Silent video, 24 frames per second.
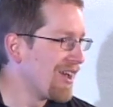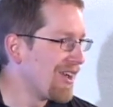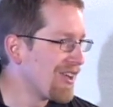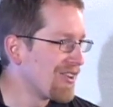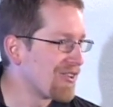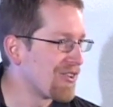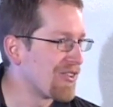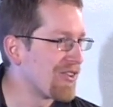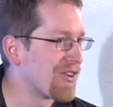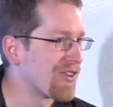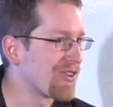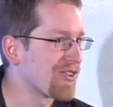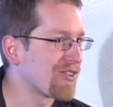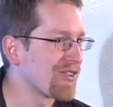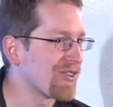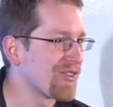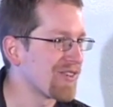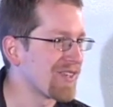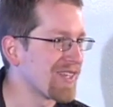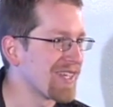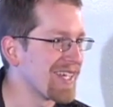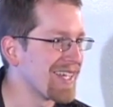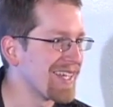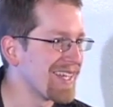So there are
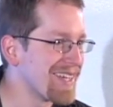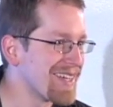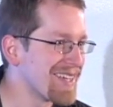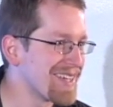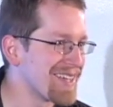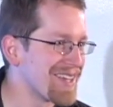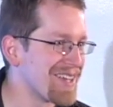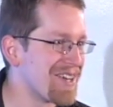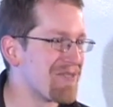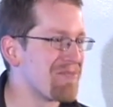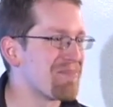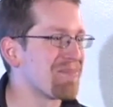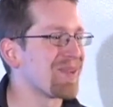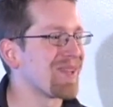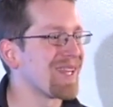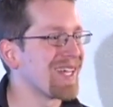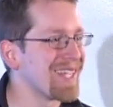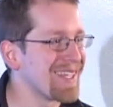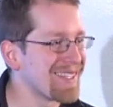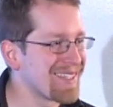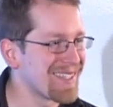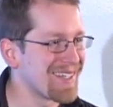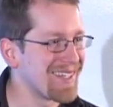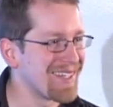certainly, you know,
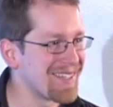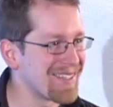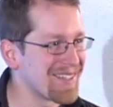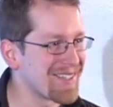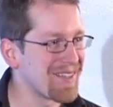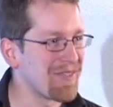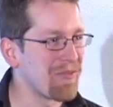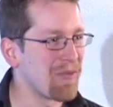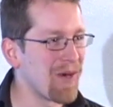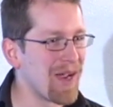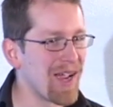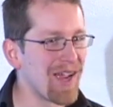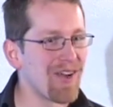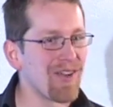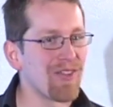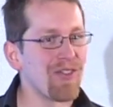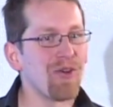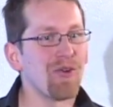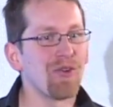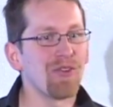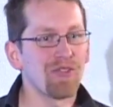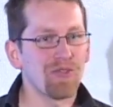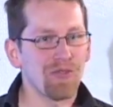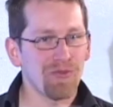places where
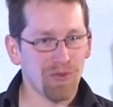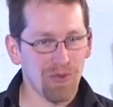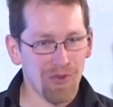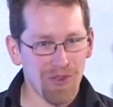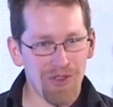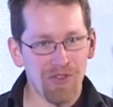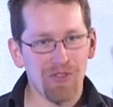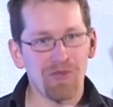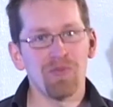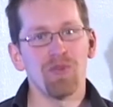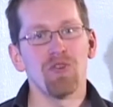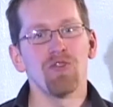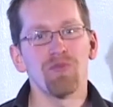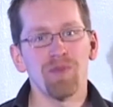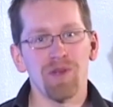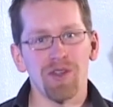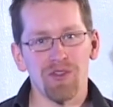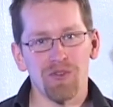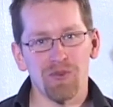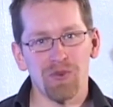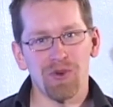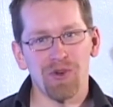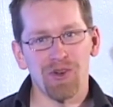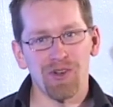those where those
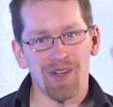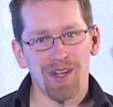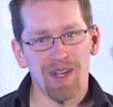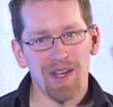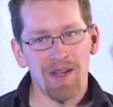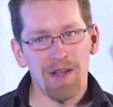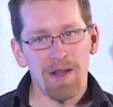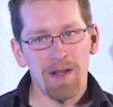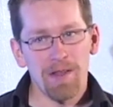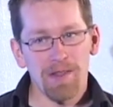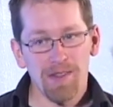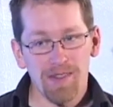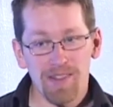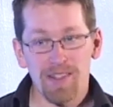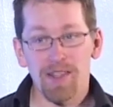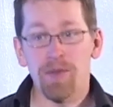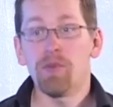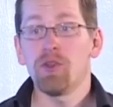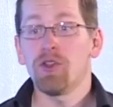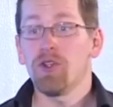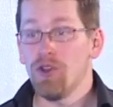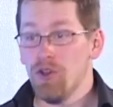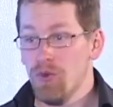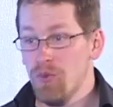movements were
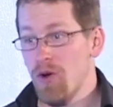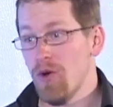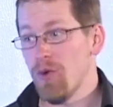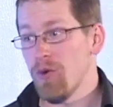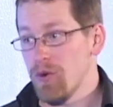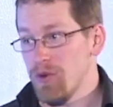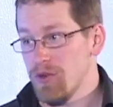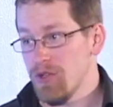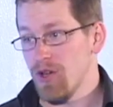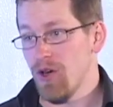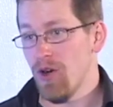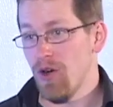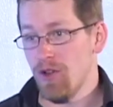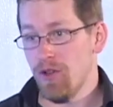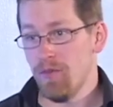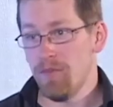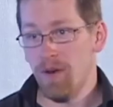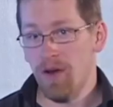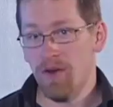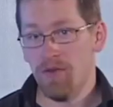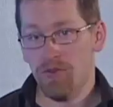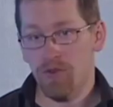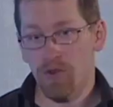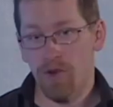similar to what we would call
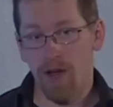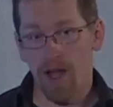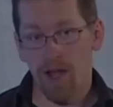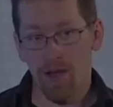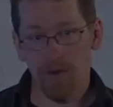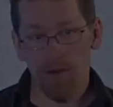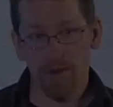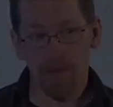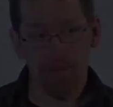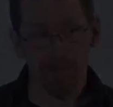above ground.